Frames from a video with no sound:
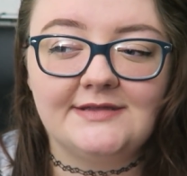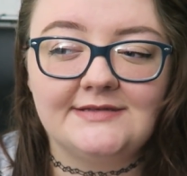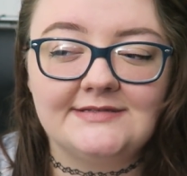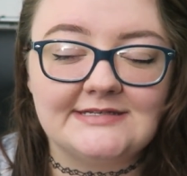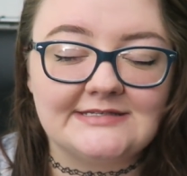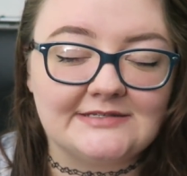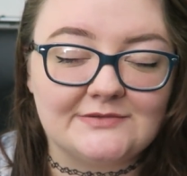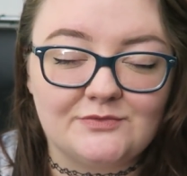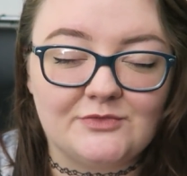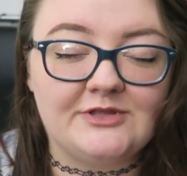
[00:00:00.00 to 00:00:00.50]

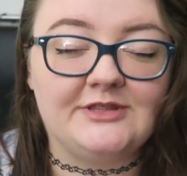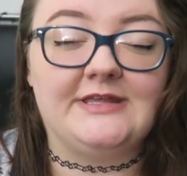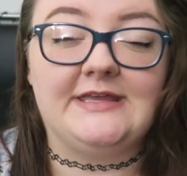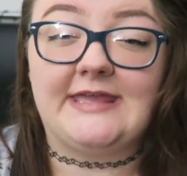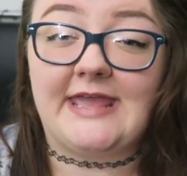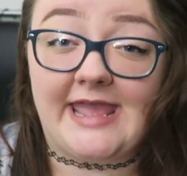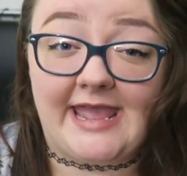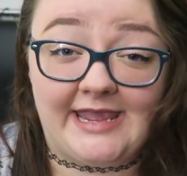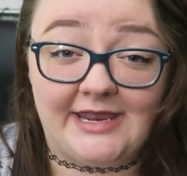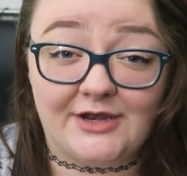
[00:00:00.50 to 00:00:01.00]
doesn't really
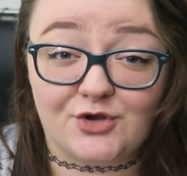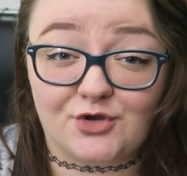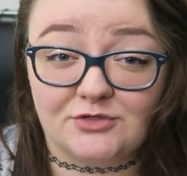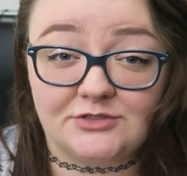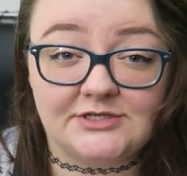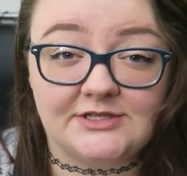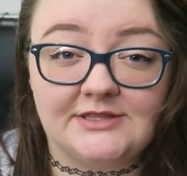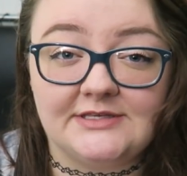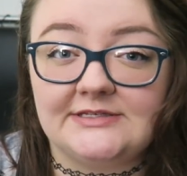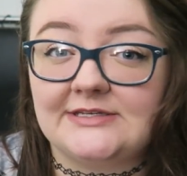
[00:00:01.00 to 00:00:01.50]
cater
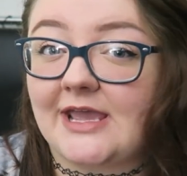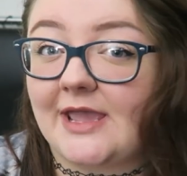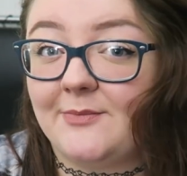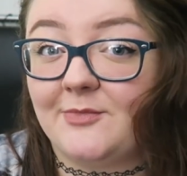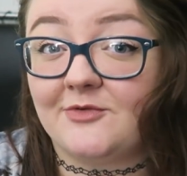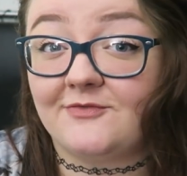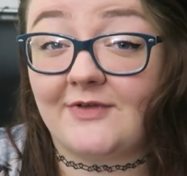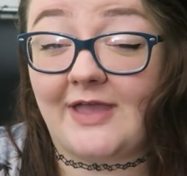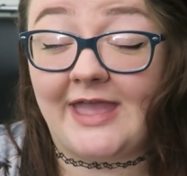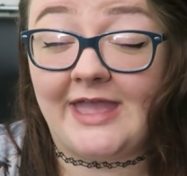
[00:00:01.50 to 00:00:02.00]
to the type
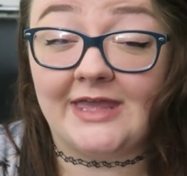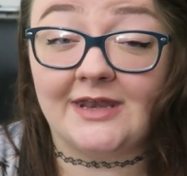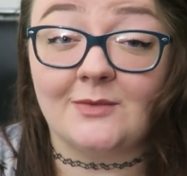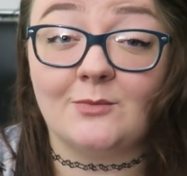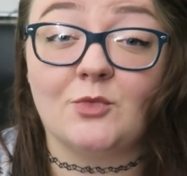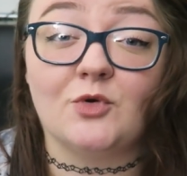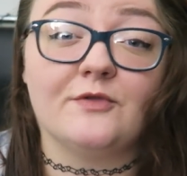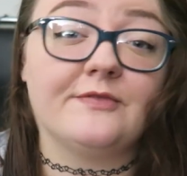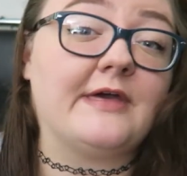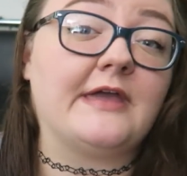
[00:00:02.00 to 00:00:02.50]
of
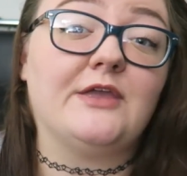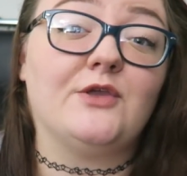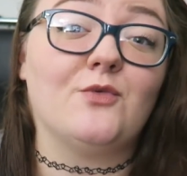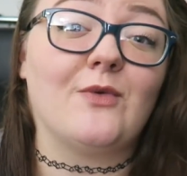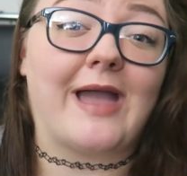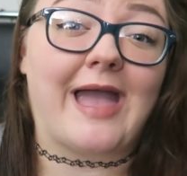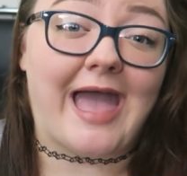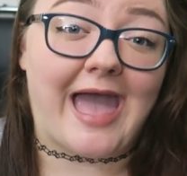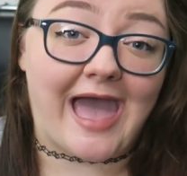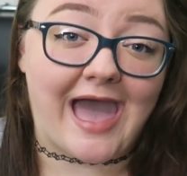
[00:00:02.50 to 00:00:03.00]
animal that you
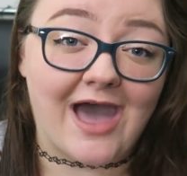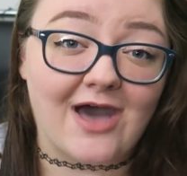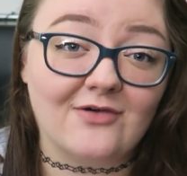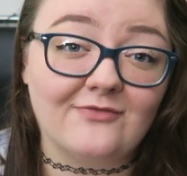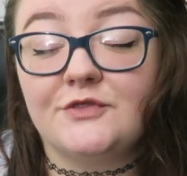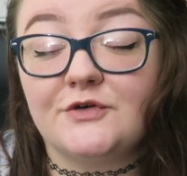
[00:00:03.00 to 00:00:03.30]
have.